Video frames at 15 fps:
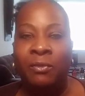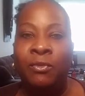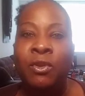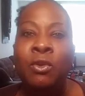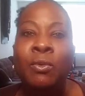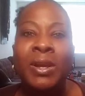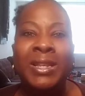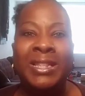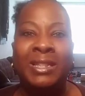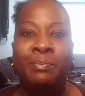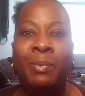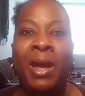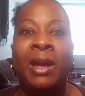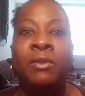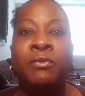If you
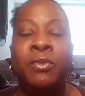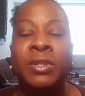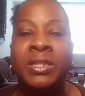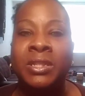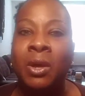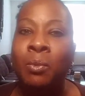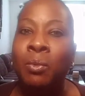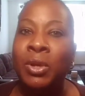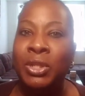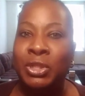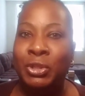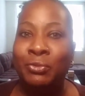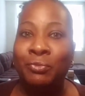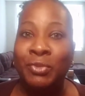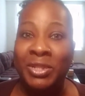expect for
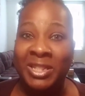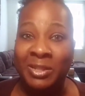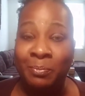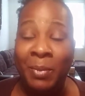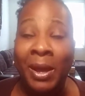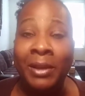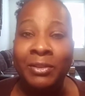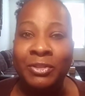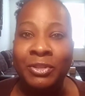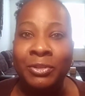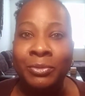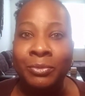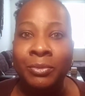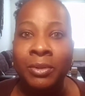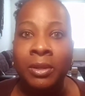someone to respect
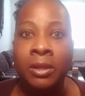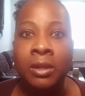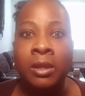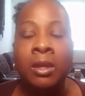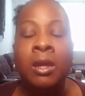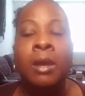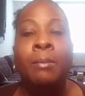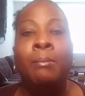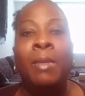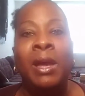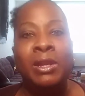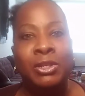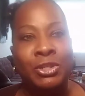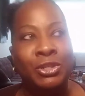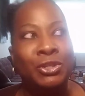you,
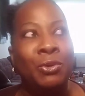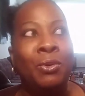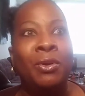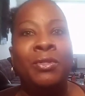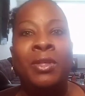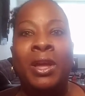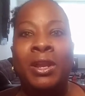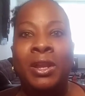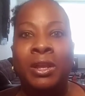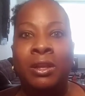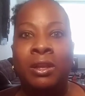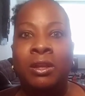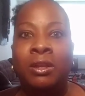make sure that